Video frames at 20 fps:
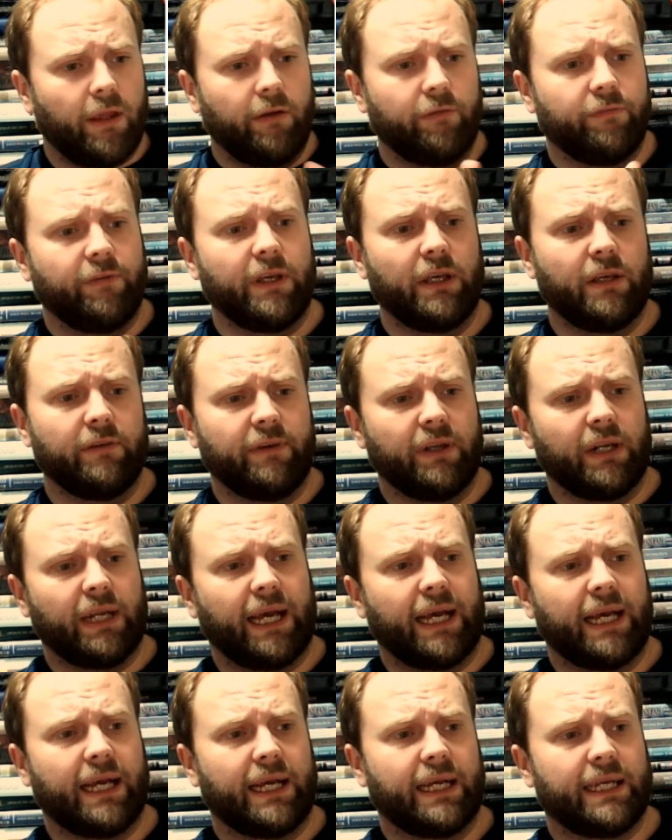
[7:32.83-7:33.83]
Think of it
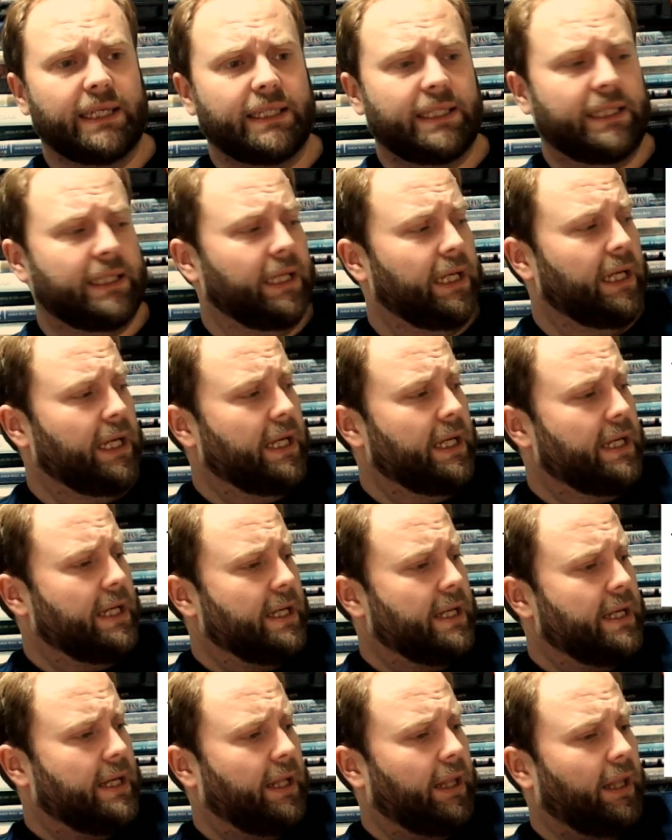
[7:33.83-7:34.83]
as
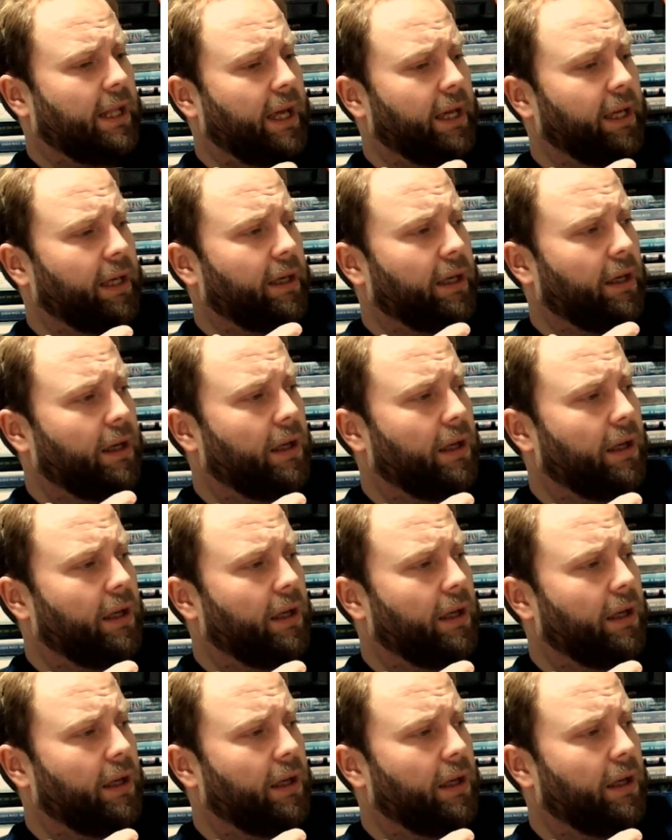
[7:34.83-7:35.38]
like...